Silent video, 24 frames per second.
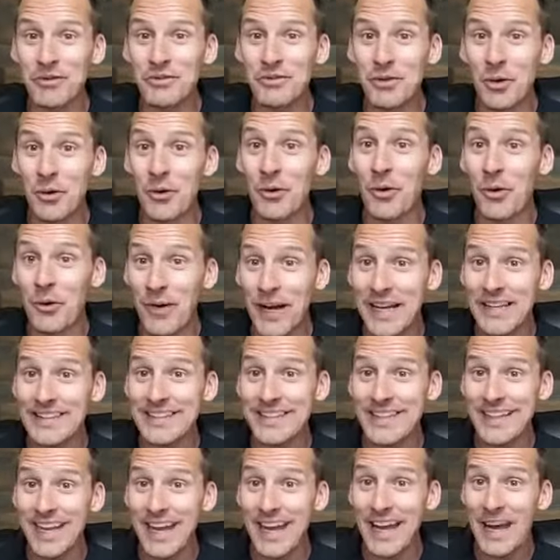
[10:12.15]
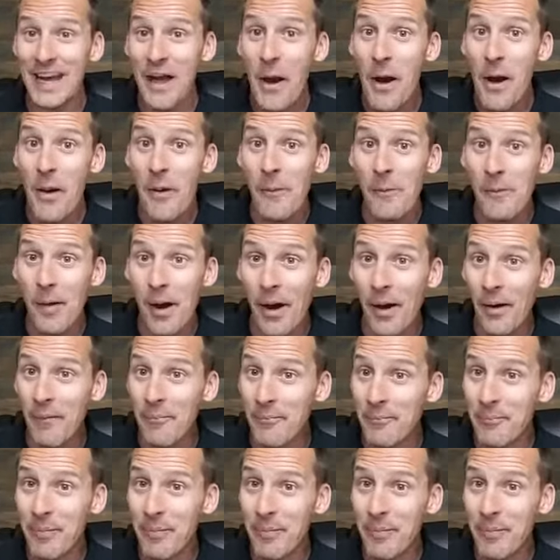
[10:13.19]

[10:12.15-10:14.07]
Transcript: So go ahead today, uh,